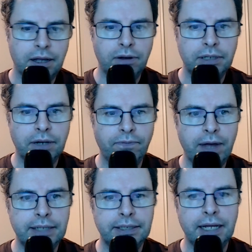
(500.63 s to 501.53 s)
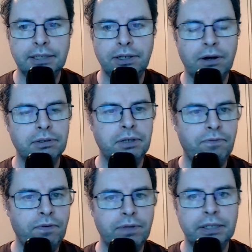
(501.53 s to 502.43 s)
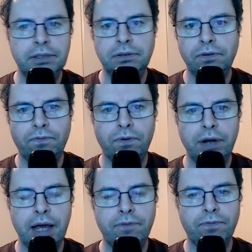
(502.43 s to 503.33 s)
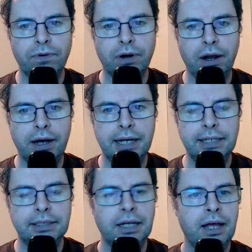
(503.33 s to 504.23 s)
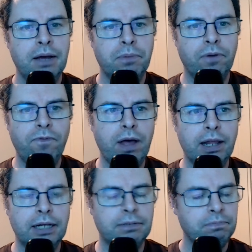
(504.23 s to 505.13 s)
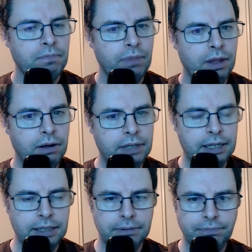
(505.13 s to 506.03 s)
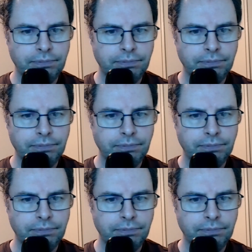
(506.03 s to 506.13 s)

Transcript: Onto defense then, territory 52-48 for the Lions. But it felt like, you know,